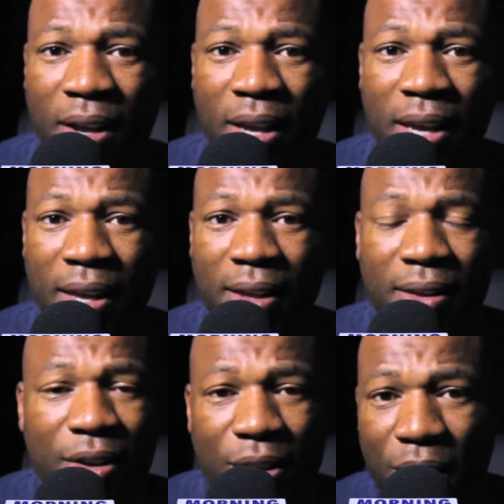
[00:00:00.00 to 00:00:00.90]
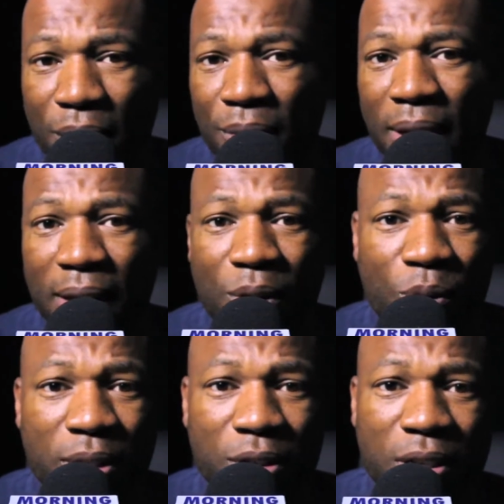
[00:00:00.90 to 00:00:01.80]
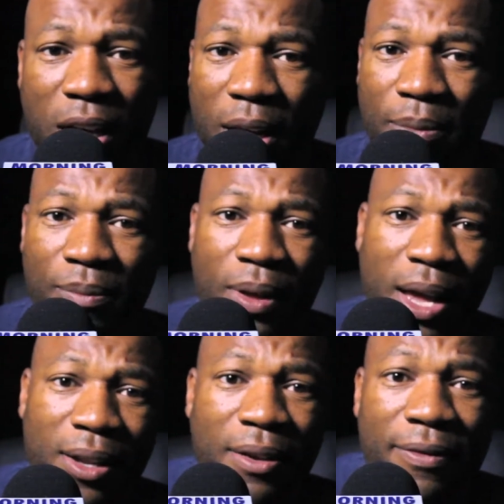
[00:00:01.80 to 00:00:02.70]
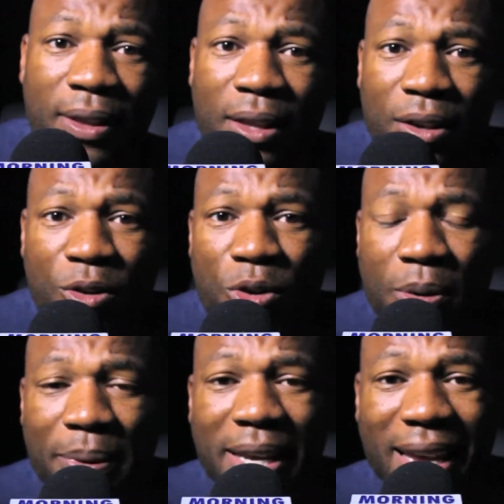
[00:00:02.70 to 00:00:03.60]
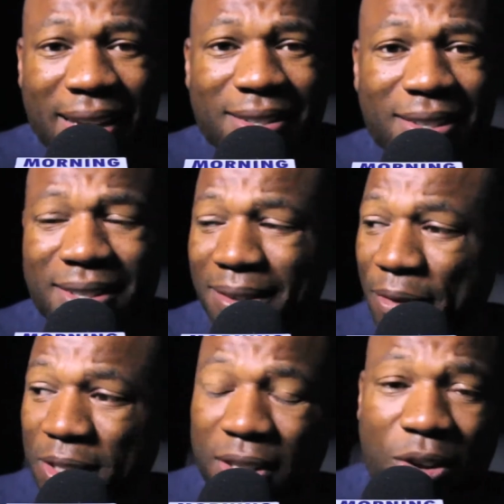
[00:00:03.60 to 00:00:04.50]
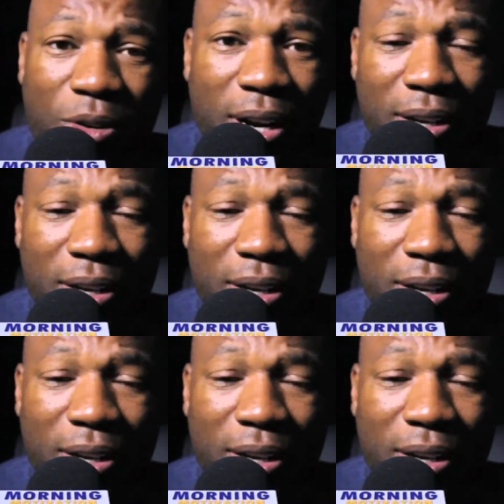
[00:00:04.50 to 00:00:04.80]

And, in the wintertime, grew up in Kansas. If it's snowing